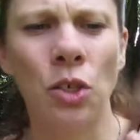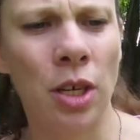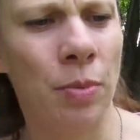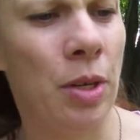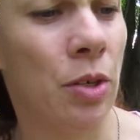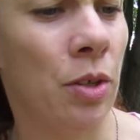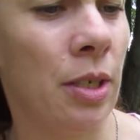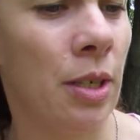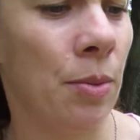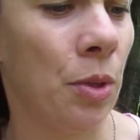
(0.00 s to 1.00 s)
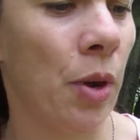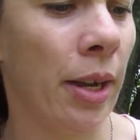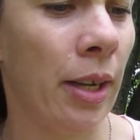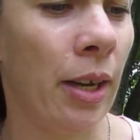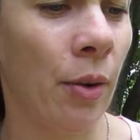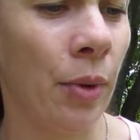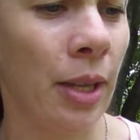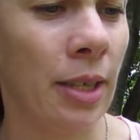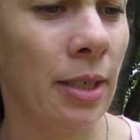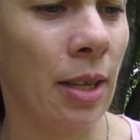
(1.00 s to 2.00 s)
she, let me turn this up so I can hear when
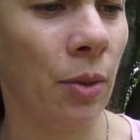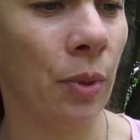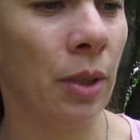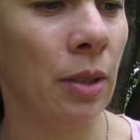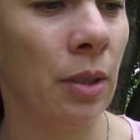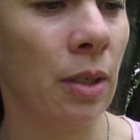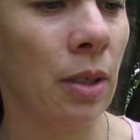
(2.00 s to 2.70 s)
they say the words.